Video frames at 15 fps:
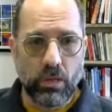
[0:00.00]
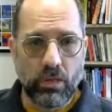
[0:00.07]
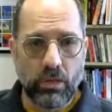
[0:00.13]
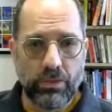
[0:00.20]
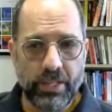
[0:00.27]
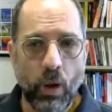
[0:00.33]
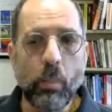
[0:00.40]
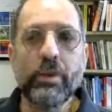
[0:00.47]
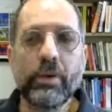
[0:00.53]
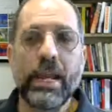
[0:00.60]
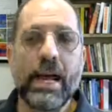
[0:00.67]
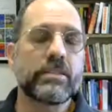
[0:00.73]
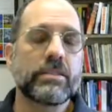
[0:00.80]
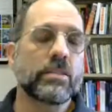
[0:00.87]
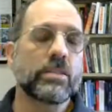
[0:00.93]
the open
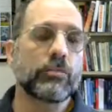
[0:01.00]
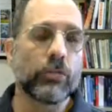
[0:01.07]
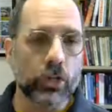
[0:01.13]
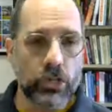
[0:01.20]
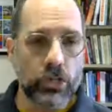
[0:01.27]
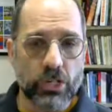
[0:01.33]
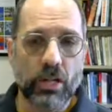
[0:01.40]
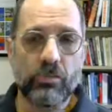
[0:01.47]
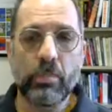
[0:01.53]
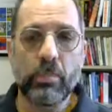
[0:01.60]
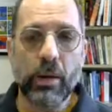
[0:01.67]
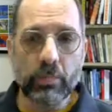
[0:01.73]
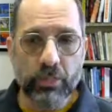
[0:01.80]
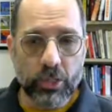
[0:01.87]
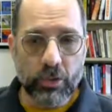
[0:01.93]
access version of a
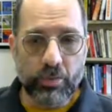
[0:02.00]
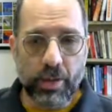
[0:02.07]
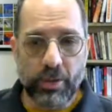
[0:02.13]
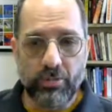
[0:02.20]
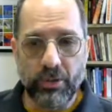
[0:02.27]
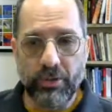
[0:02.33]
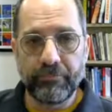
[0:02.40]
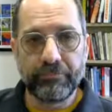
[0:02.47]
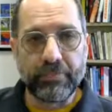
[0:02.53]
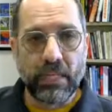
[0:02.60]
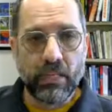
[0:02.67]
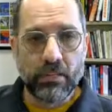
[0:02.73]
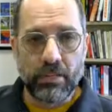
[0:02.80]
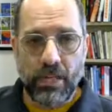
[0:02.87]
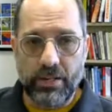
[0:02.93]
published paper.
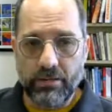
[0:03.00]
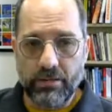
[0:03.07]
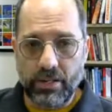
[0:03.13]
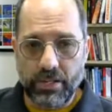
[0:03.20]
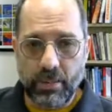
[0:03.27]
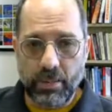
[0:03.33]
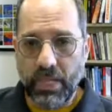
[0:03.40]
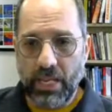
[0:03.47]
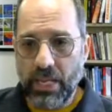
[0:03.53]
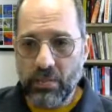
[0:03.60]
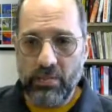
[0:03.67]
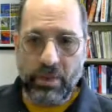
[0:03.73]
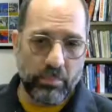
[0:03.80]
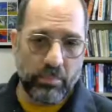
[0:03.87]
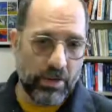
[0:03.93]
That is, something has
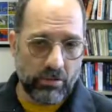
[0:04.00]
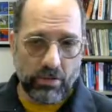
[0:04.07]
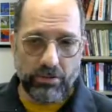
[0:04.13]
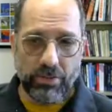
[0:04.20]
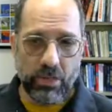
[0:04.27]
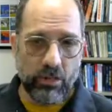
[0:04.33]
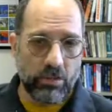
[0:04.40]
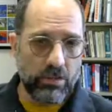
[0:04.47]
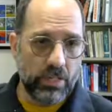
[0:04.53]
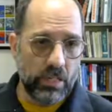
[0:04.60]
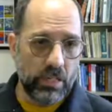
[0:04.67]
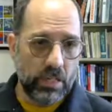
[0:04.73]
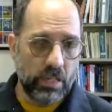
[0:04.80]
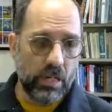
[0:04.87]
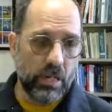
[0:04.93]
been peer reviewed,
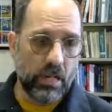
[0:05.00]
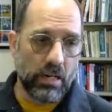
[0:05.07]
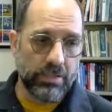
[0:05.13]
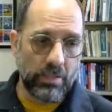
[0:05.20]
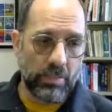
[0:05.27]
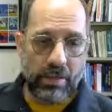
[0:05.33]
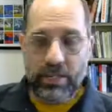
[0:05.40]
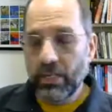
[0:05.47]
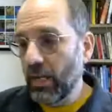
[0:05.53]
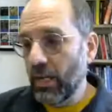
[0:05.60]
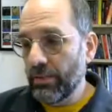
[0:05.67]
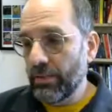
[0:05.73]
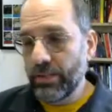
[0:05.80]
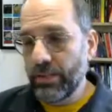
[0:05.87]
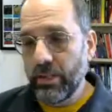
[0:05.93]
depending
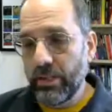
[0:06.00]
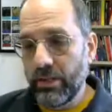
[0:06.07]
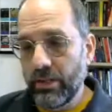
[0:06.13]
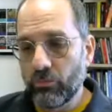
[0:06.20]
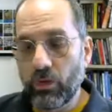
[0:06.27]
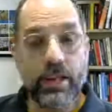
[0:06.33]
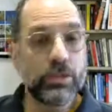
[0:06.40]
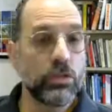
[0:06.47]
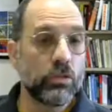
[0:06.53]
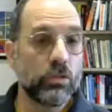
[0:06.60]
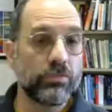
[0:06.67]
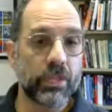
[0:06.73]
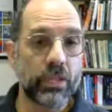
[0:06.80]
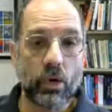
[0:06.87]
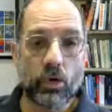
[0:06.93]
on the rights you've
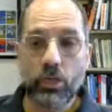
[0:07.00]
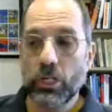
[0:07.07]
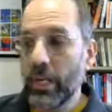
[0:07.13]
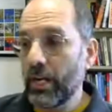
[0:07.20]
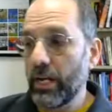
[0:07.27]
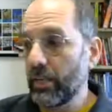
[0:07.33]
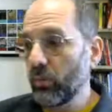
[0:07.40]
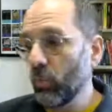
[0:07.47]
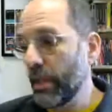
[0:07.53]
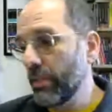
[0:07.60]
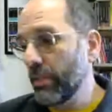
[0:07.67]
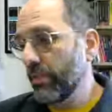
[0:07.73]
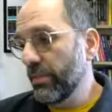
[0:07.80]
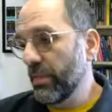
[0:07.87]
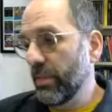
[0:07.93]
negotiated
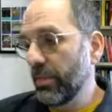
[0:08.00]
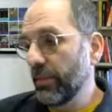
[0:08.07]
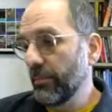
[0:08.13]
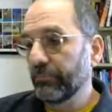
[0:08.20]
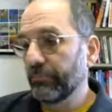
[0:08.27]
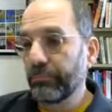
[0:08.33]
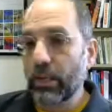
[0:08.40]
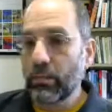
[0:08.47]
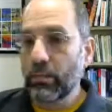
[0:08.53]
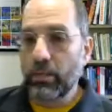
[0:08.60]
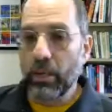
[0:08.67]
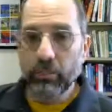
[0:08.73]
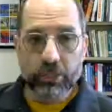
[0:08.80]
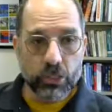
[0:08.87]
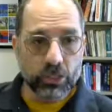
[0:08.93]
with the
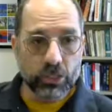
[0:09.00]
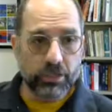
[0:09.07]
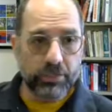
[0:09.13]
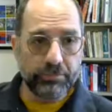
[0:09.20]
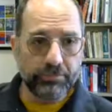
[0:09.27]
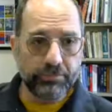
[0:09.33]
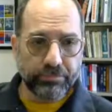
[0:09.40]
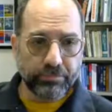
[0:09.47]
publisher,